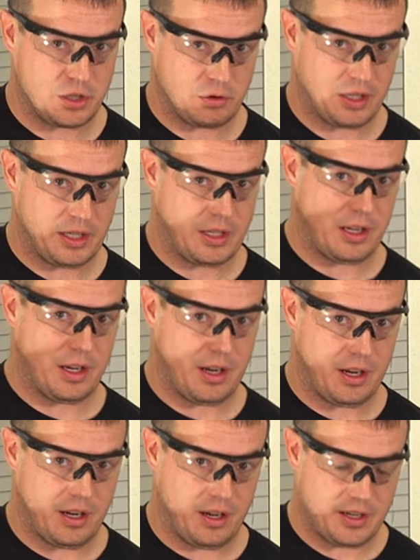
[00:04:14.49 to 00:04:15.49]
you can
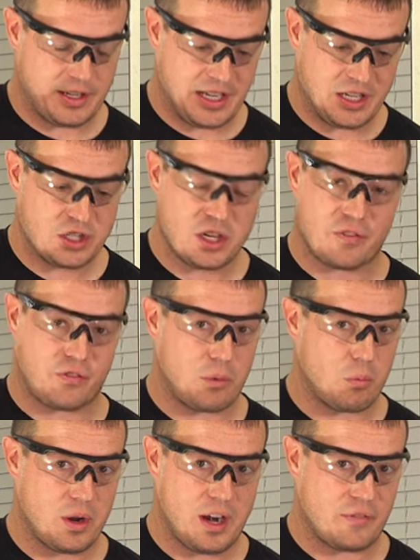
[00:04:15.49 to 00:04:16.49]
unhinge it from
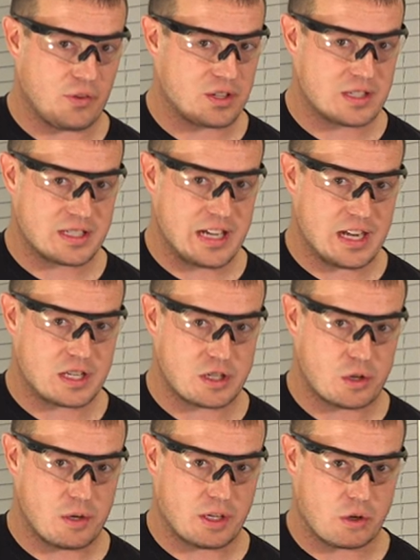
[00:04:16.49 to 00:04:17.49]
whatever it's attached
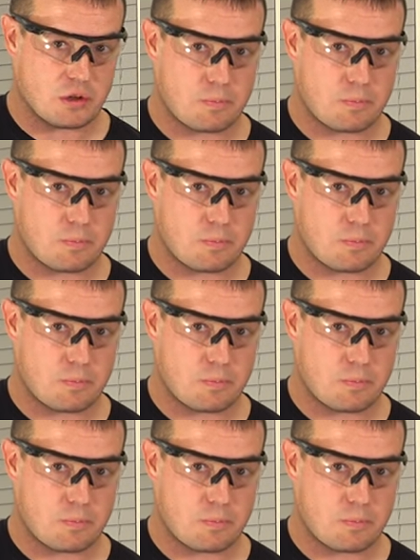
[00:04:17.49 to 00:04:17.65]
to and it goes